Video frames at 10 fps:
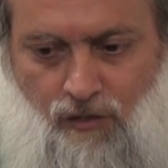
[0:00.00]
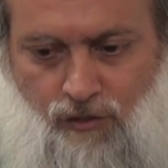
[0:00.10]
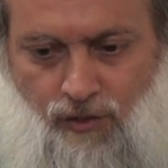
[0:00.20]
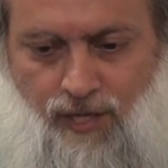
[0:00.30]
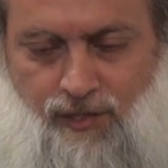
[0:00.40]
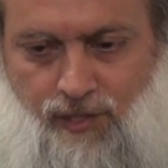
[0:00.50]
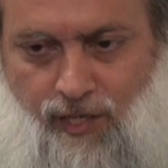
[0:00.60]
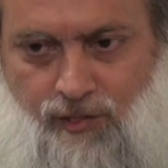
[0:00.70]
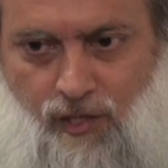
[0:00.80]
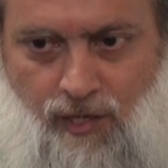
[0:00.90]
so he
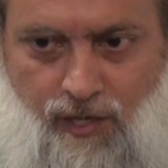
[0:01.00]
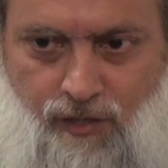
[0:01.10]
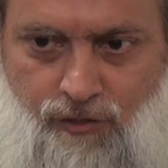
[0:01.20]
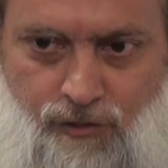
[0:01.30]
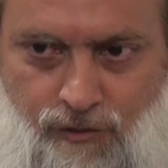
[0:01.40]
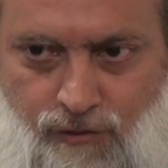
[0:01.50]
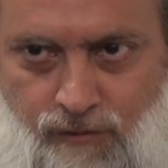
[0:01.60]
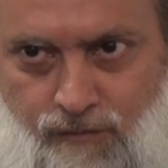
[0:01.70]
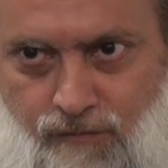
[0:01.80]
sends a letter to